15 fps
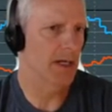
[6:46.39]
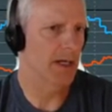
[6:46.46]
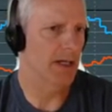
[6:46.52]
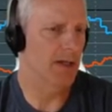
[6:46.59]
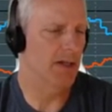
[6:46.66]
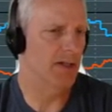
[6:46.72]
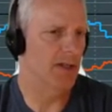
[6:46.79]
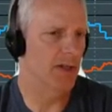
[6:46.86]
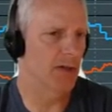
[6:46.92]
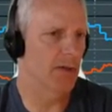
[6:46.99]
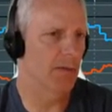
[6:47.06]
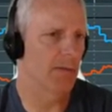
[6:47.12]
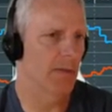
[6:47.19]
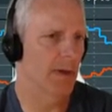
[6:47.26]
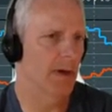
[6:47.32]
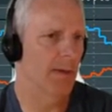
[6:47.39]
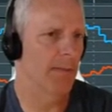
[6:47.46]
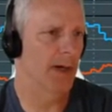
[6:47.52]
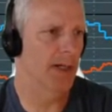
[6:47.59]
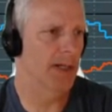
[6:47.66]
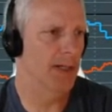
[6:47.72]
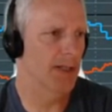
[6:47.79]
It is their
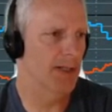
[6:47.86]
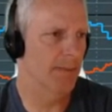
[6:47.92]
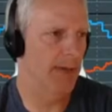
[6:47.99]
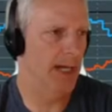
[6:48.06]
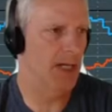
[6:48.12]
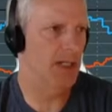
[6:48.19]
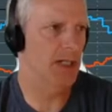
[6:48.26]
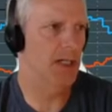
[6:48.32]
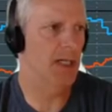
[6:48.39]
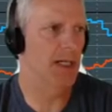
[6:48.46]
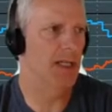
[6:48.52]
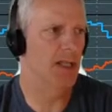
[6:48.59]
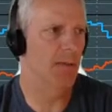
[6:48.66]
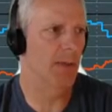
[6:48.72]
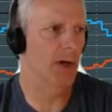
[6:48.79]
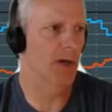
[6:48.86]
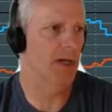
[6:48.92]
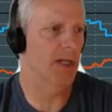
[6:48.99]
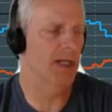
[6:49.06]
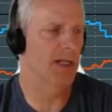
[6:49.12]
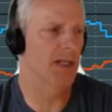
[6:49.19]
participation in the market.